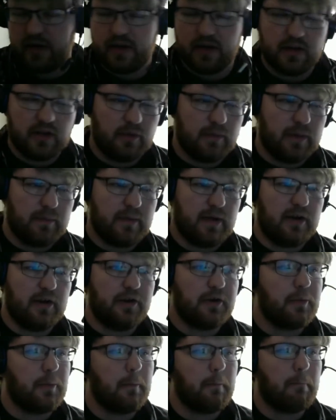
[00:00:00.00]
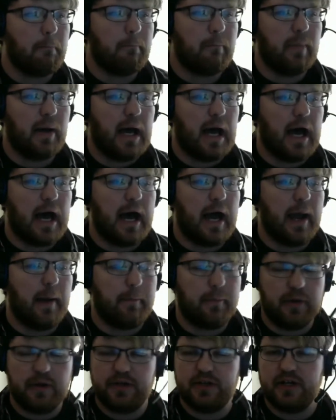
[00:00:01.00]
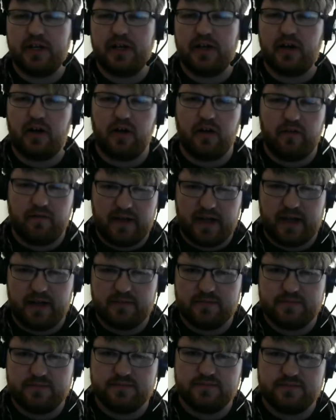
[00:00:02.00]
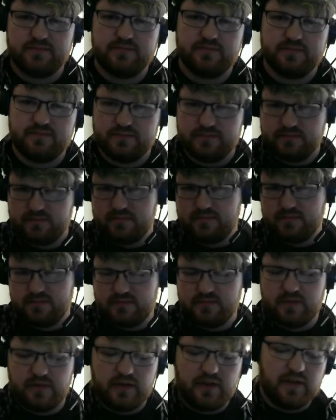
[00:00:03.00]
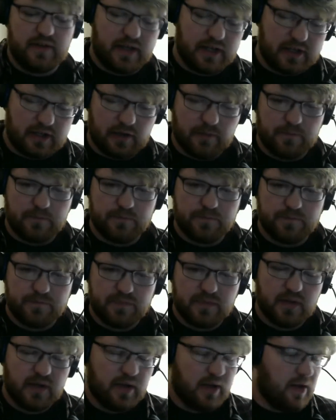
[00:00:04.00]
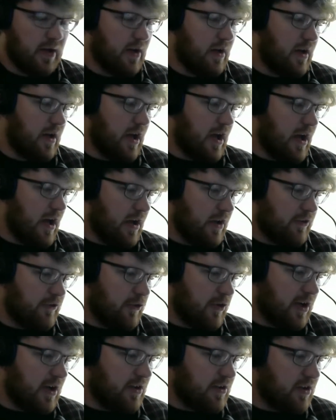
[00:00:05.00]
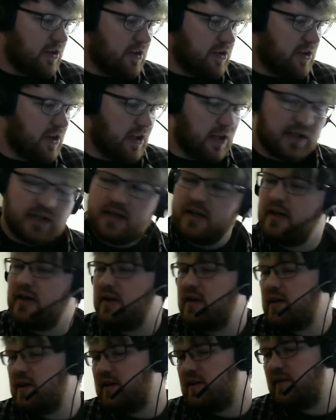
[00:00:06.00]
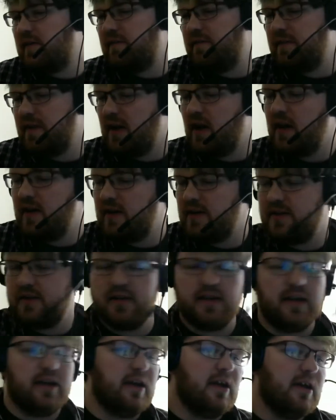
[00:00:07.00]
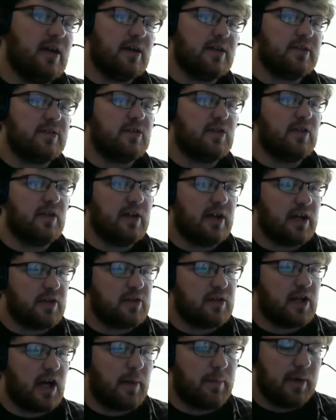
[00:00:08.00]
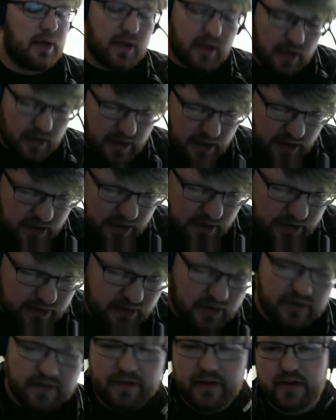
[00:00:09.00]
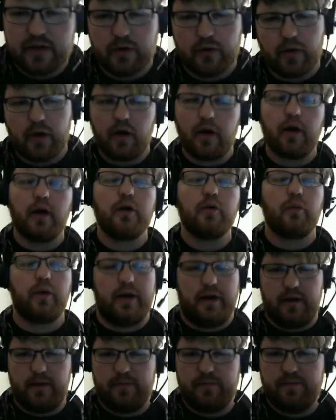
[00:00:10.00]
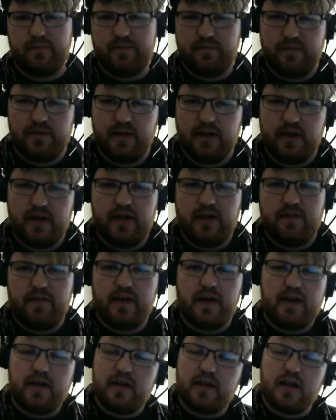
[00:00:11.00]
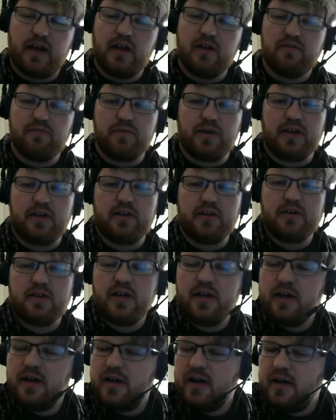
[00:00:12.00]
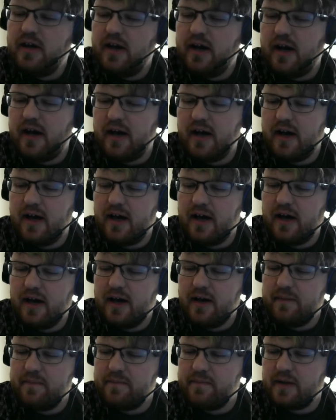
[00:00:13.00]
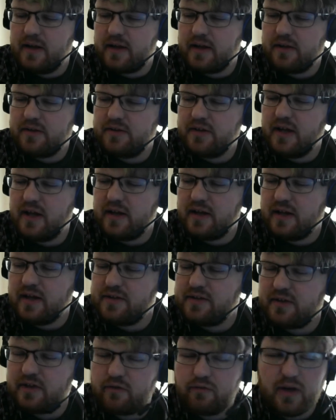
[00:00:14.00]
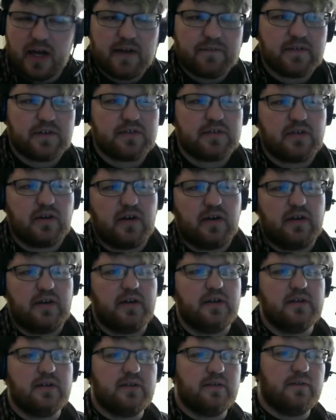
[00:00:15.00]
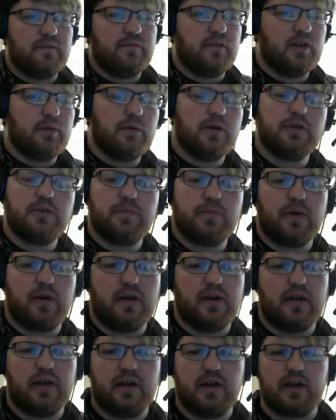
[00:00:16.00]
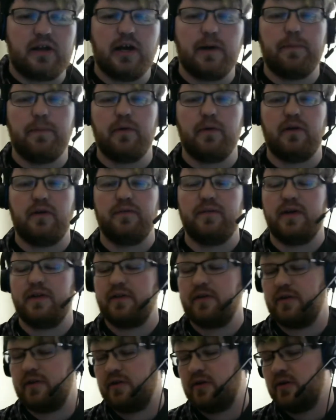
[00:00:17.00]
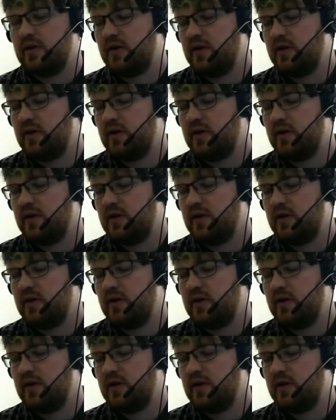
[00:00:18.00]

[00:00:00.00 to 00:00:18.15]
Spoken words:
a little bit better. I appreciate all of that. Thank you. Transitioning flawlessly to the next topic is the new hardware that he gave me. Like I said, it's a graphics card for the most part, and a couple of other